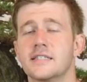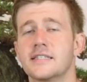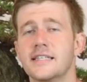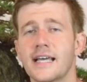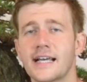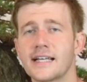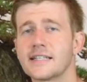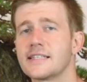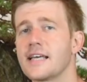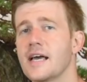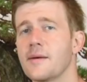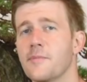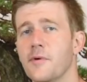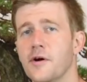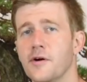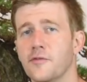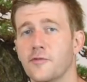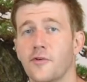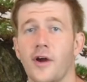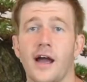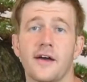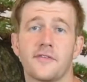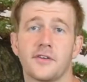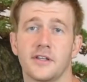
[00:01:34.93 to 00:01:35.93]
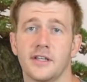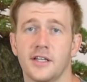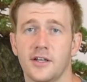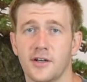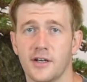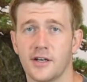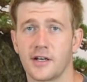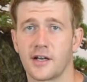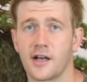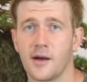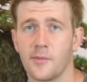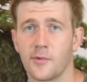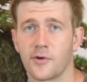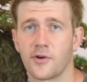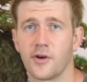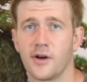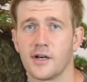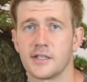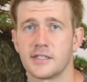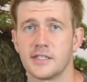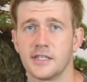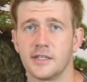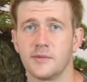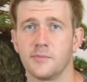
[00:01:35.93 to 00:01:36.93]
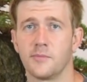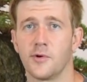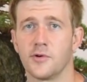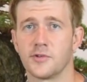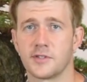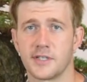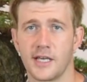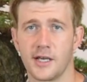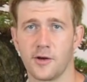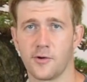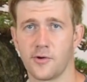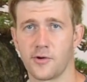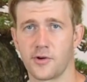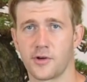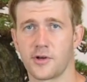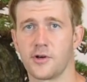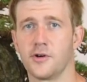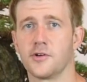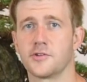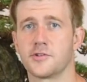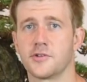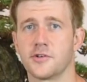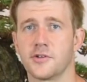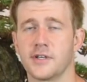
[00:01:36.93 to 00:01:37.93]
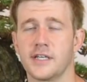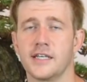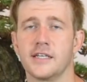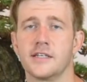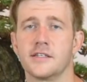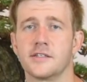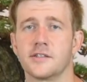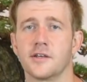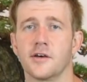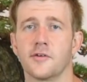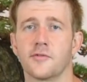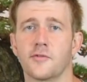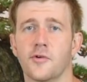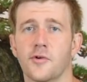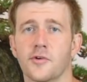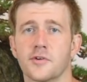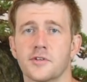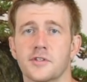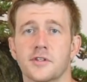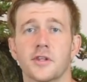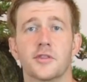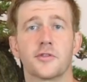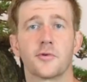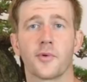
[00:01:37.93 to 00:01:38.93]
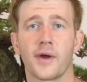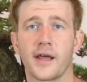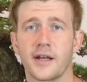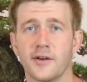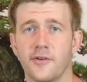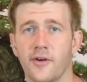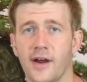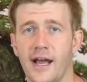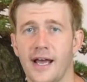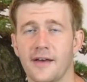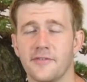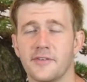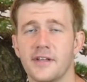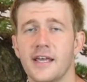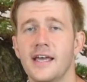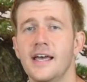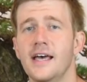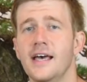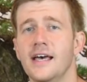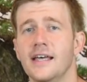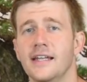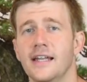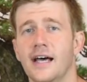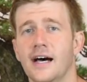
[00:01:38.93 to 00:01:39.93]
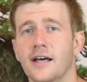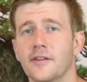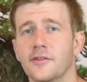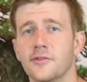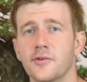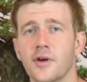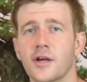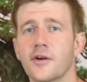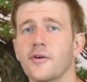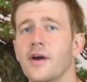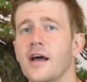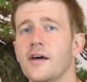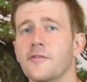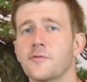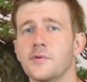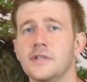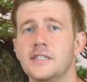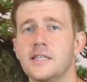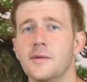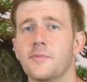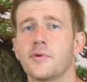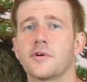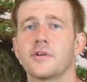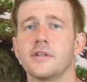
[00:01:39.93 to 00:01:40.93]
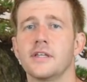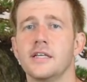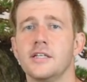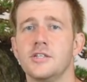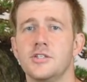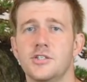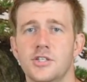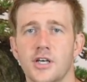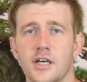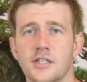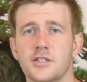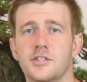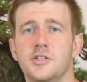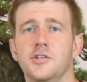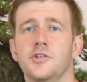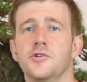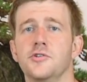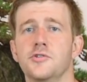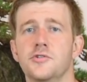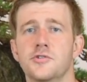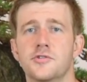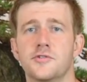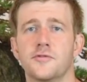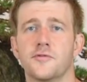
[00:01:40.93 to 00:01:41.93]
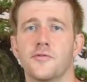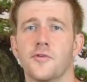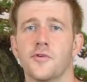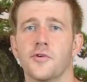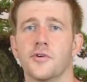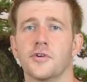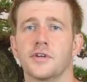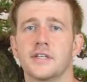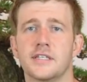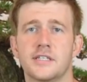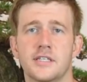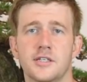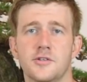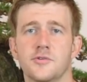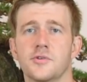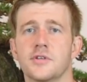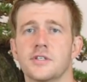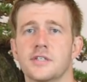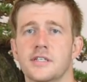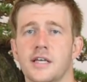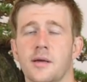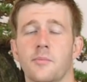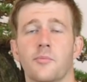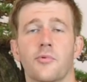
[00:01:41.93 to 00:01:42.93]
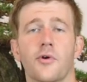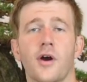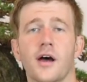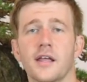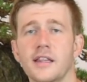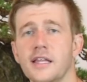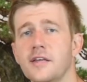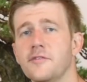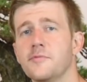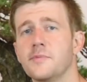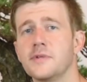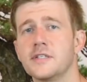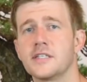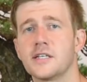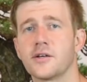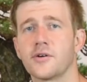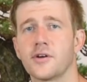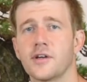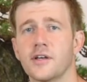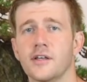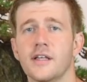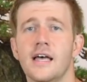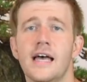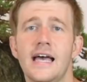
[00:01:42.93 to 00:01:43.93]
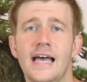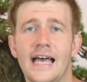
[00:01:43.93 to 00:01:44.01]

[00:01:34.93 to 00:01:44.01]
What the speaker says: second type of grafting that you're going to come across in bonsai horticulture is, of course, the thread graft. Now, the thread graft we typically just use for deciduous and broadleaf material.